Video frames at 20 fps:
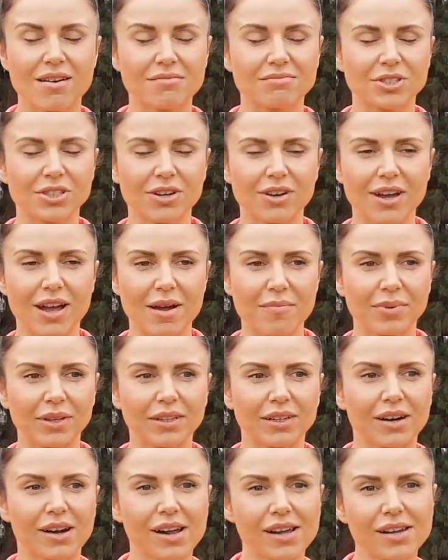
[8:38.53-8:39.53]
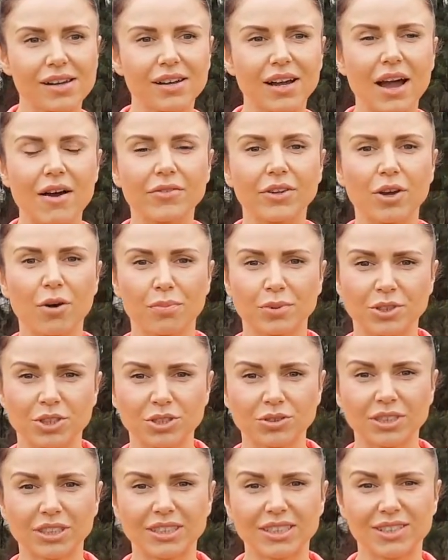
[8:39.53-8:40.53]
I'm so happy that I have the
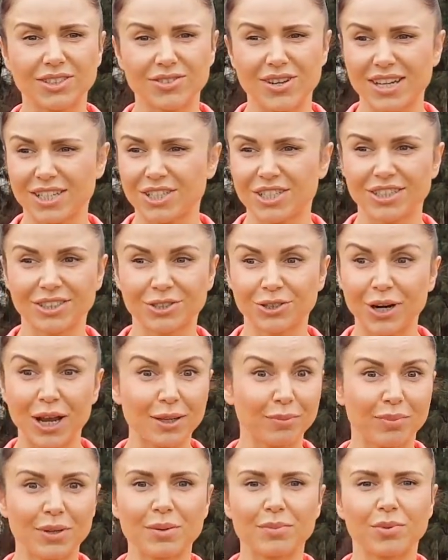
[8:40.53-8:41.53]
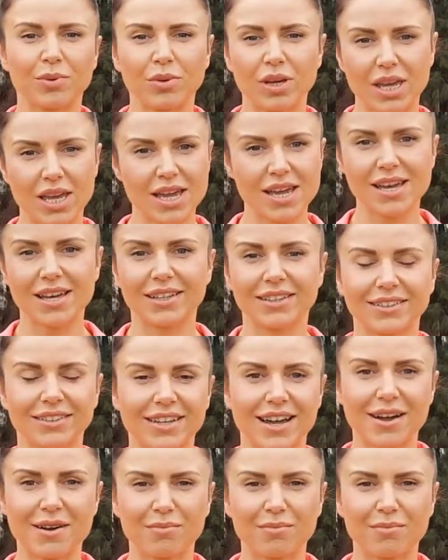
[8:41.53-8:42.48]
opportunity to actually train people here and